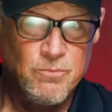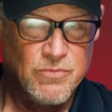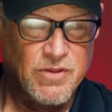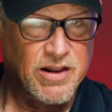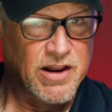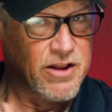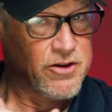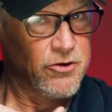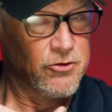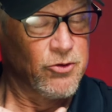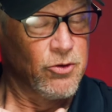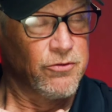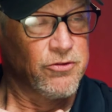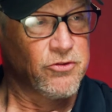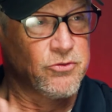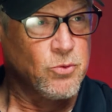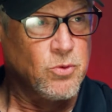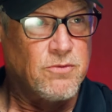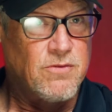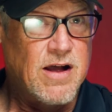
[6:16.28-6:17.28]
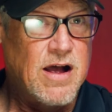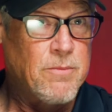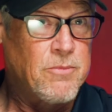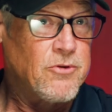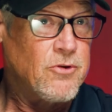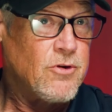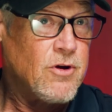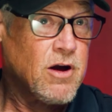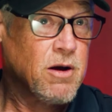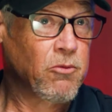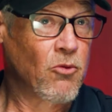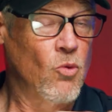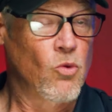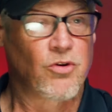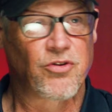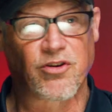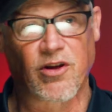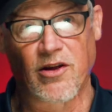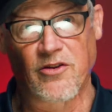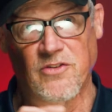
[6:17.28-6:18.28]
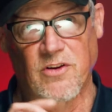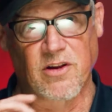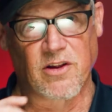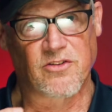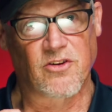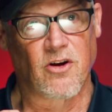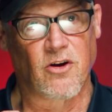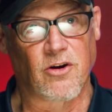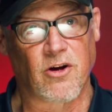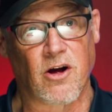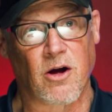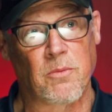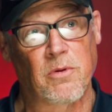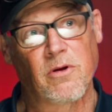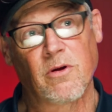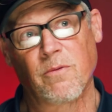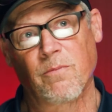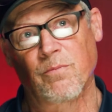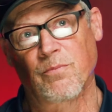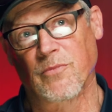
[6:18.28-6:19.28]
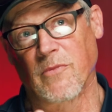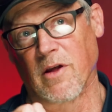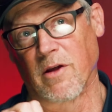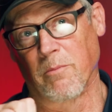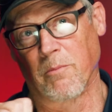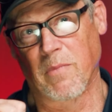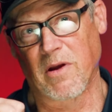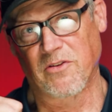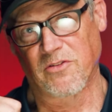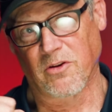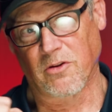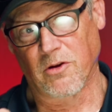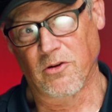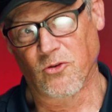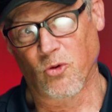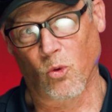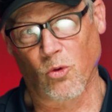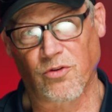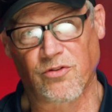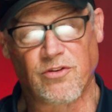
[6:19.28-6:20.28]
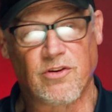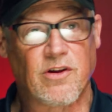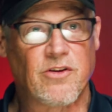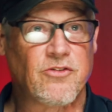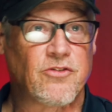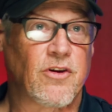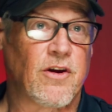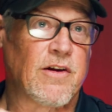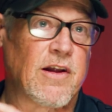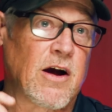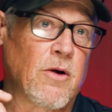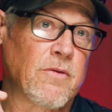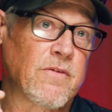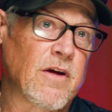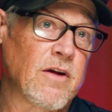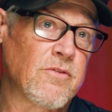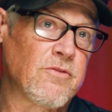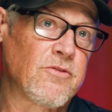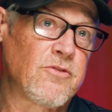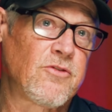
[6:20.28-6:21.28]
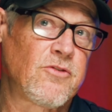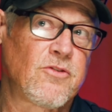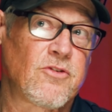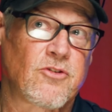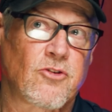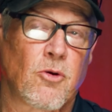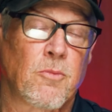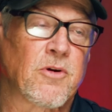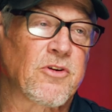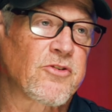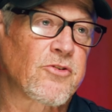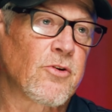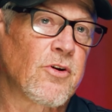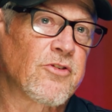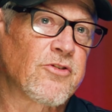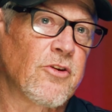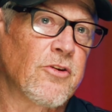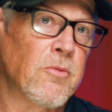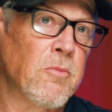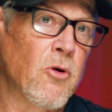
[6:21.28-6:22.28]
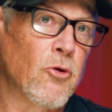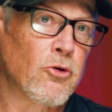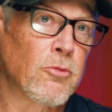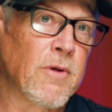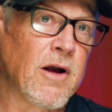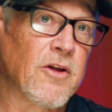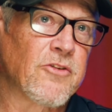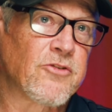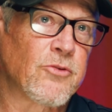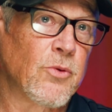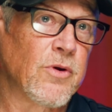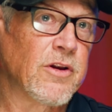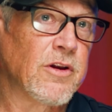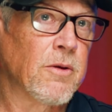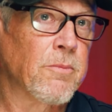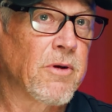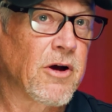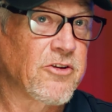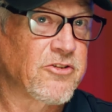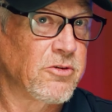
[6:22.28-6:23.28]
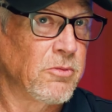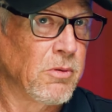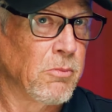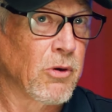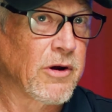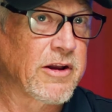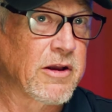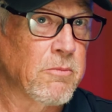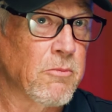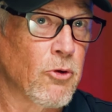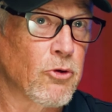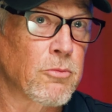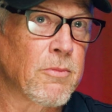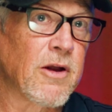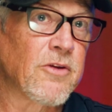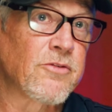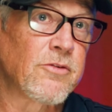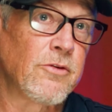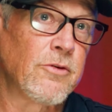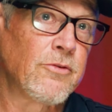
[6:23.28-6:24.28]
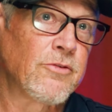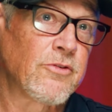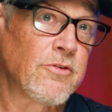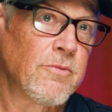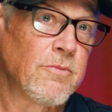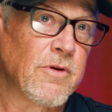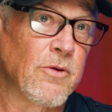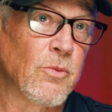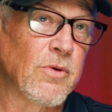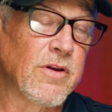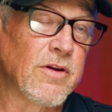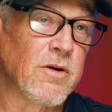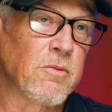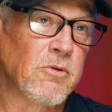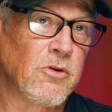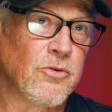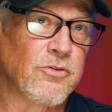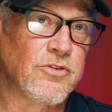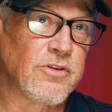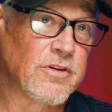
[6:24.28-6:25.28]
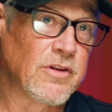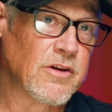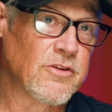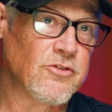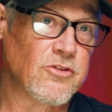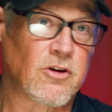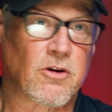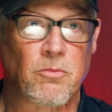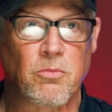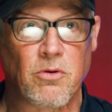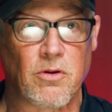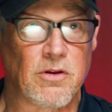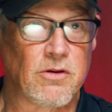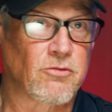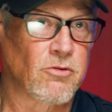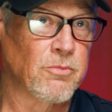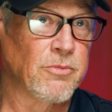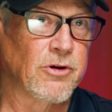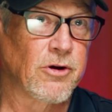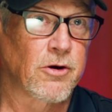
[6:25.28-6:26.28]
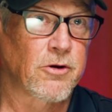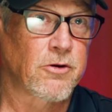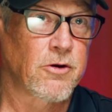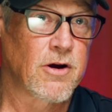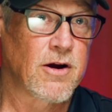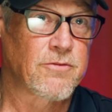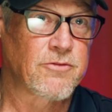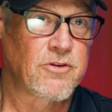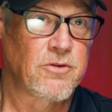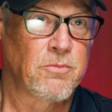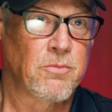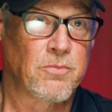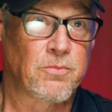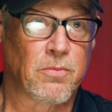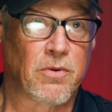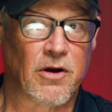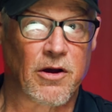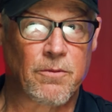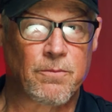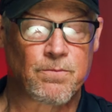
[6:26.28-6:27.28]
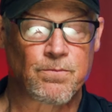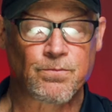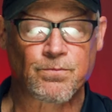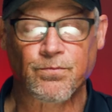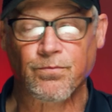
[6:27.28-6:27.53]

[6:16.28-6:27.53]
and I don't know if this would have happened or not, but worst case, it gets hung up and basically torques the engine, and now we've got so much stress on the motor mounts that we end up possibly breaking motor mounts loose, and we end up losing the engine completely from the aircraft. But